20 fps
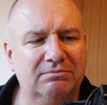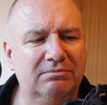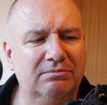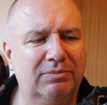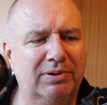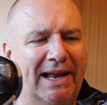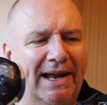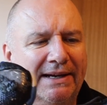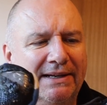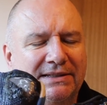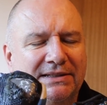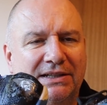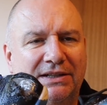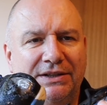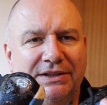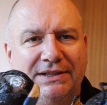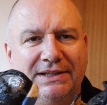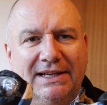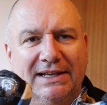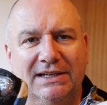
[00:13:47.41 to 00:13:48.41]
Black
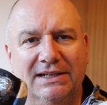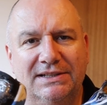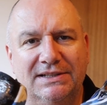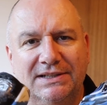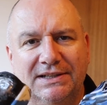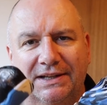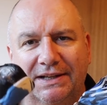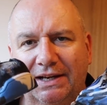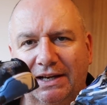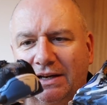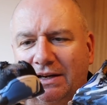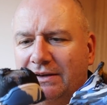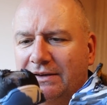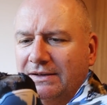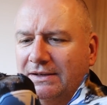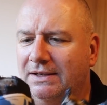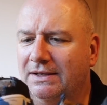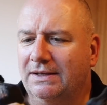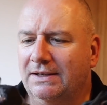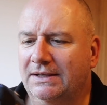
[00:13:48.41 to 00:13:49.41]
tie dinners and the
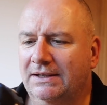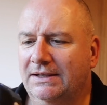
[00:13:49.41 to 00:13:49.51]
like.